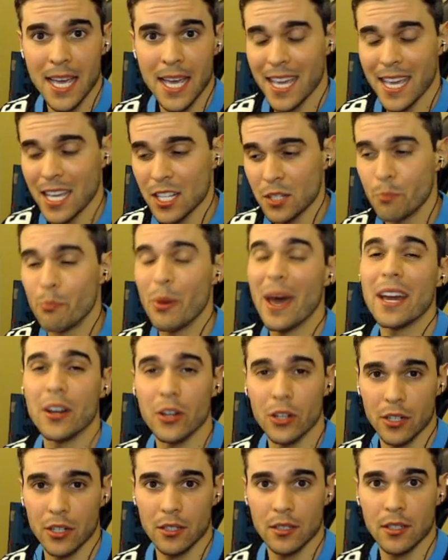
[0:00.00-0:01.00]
is
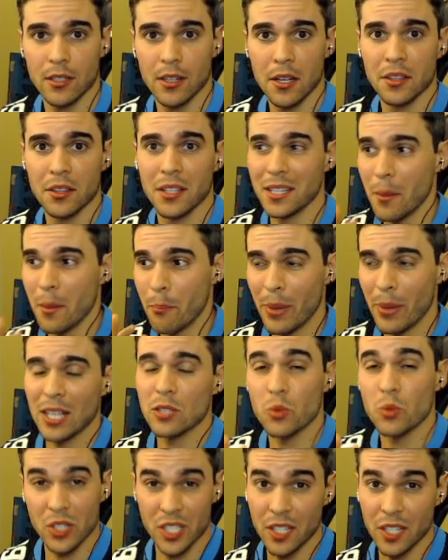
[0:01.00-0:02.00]
better than the
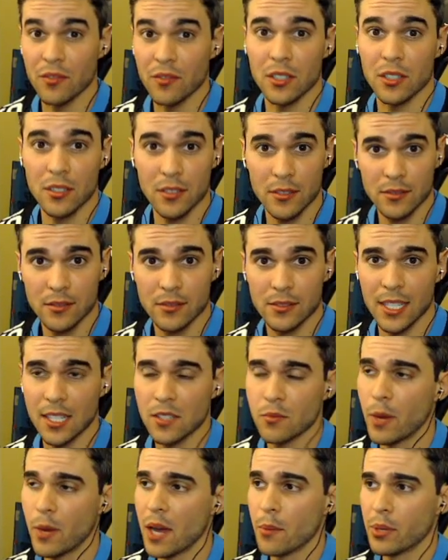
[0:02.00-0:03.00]
best receiver. That's
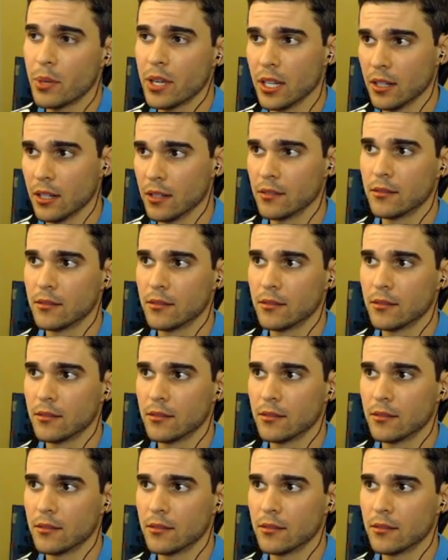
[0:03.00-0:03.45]
my opinion.